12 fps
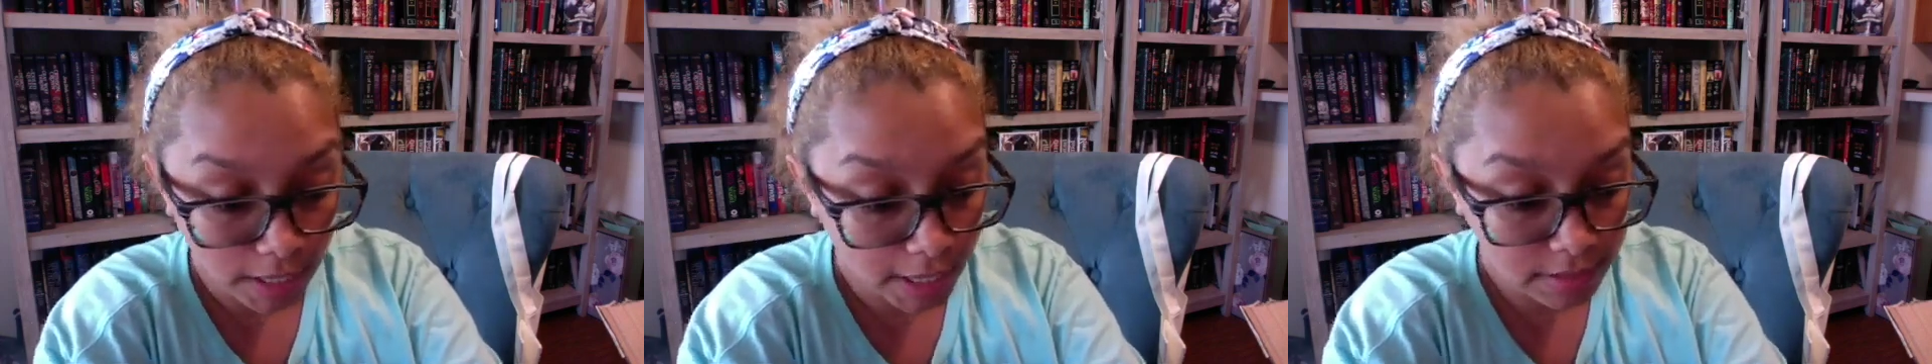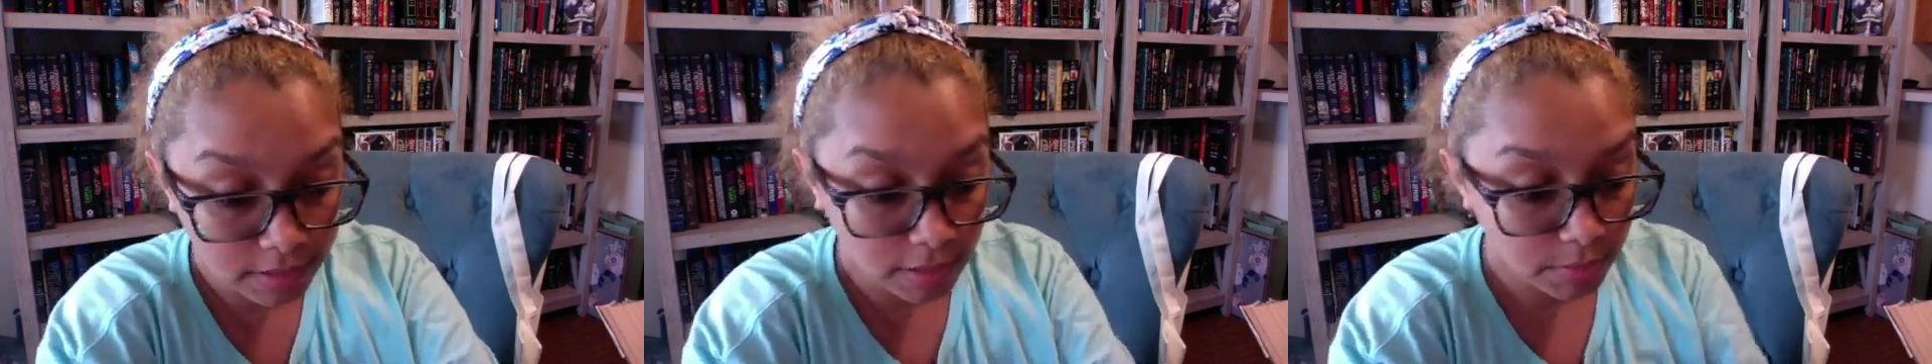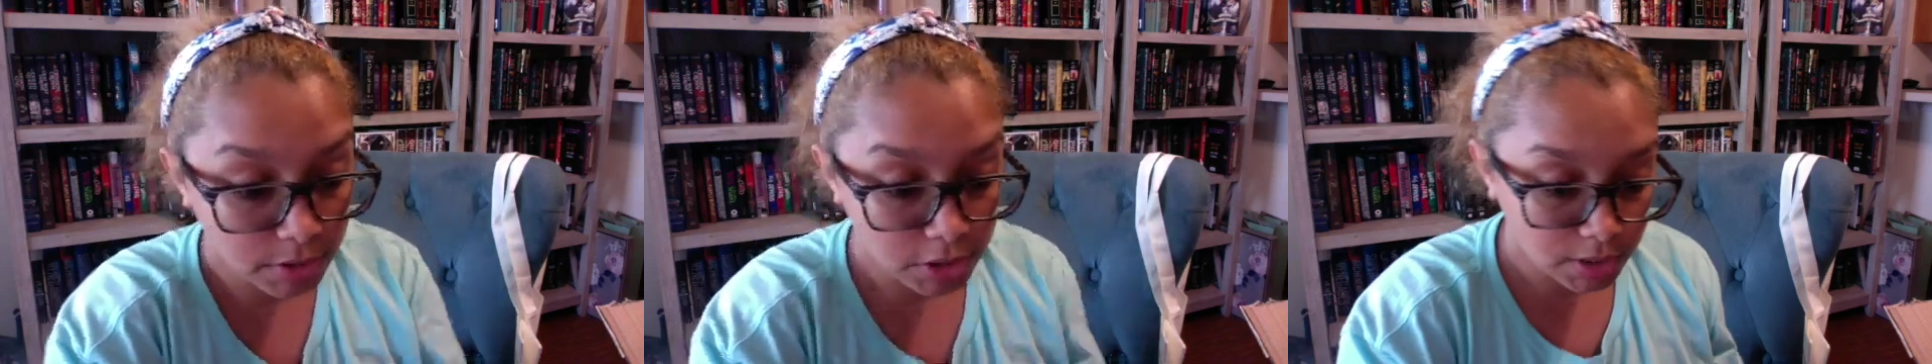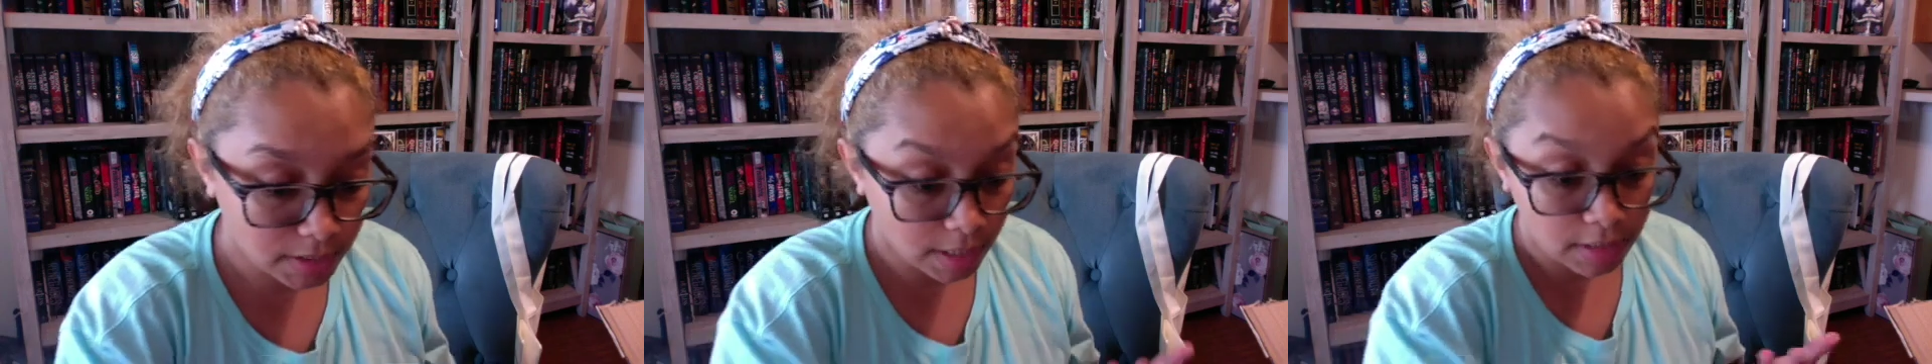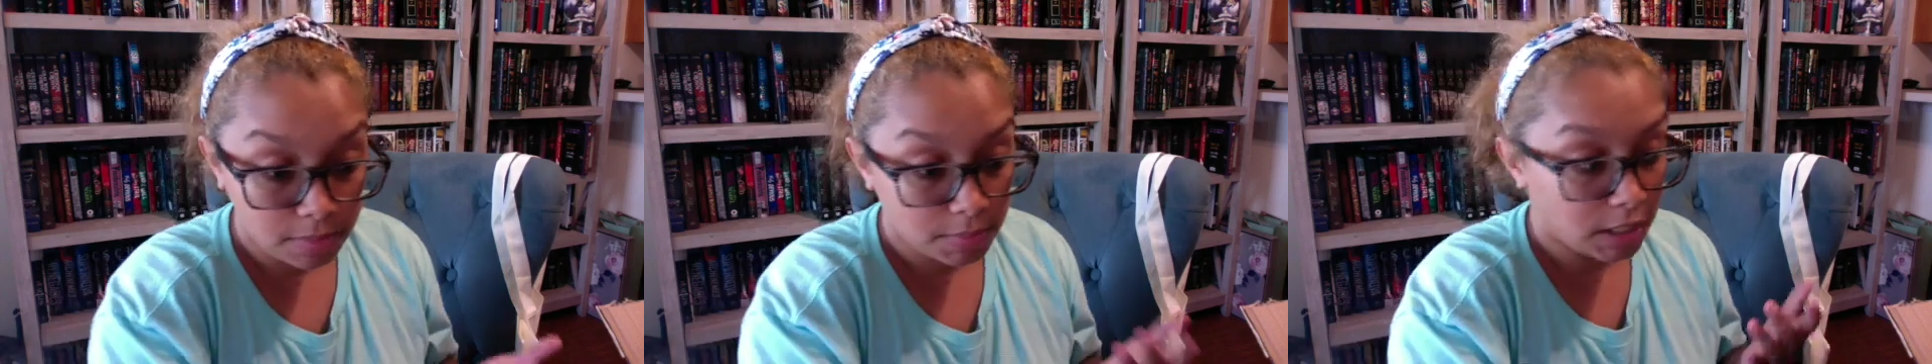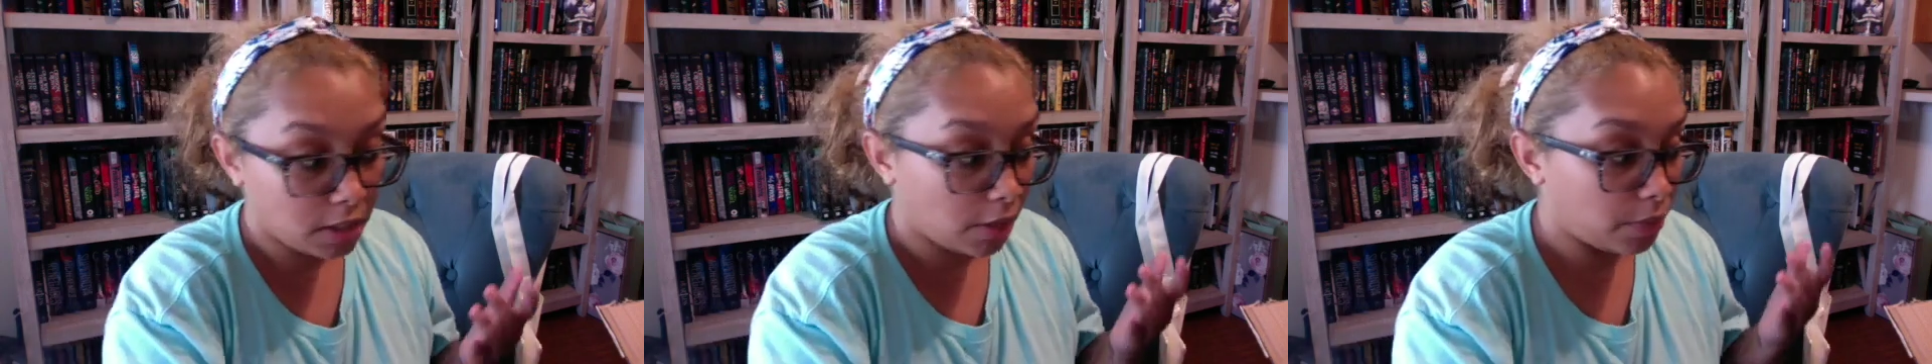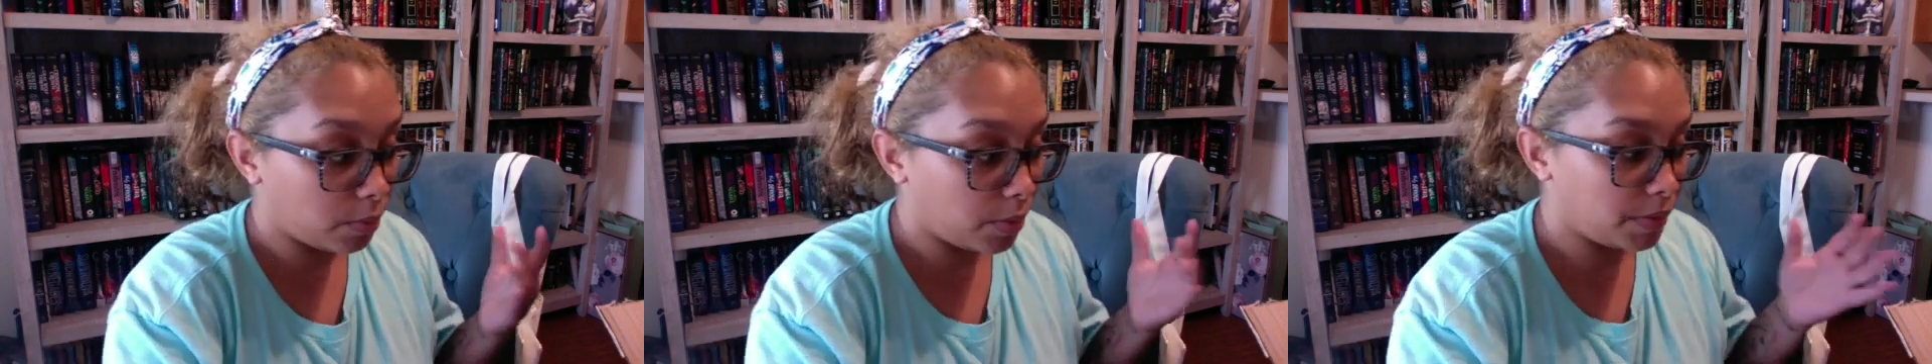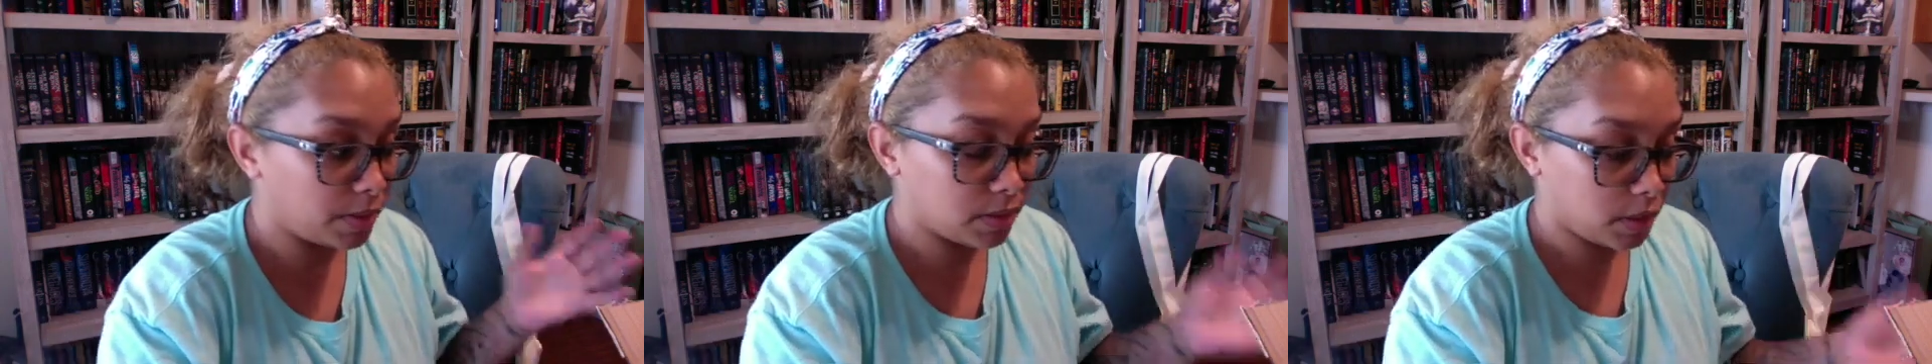ask them to send me another one
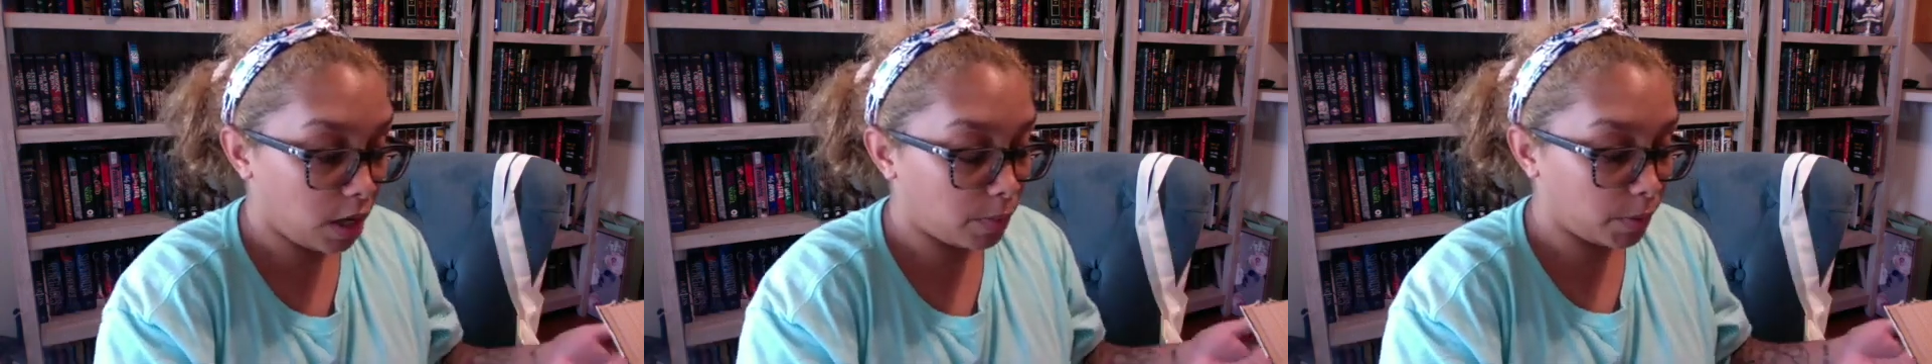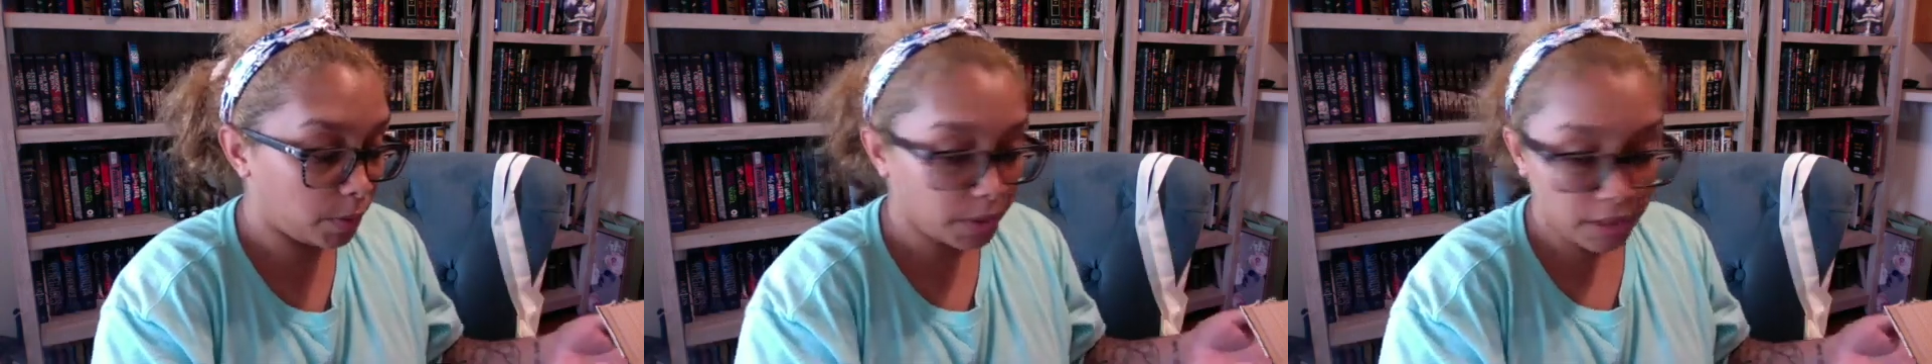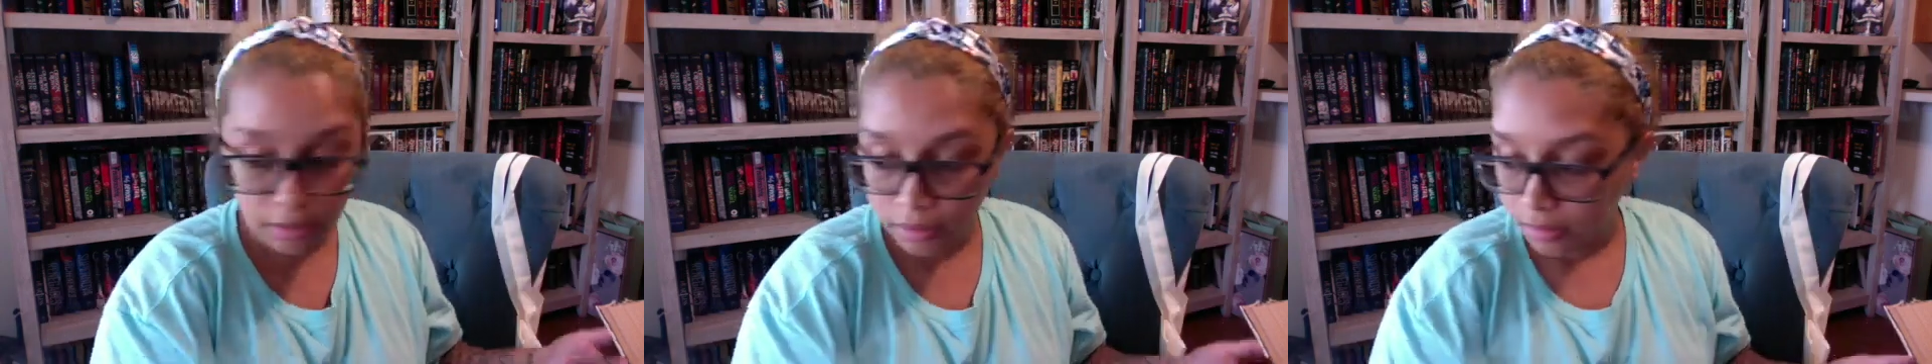that's not broken.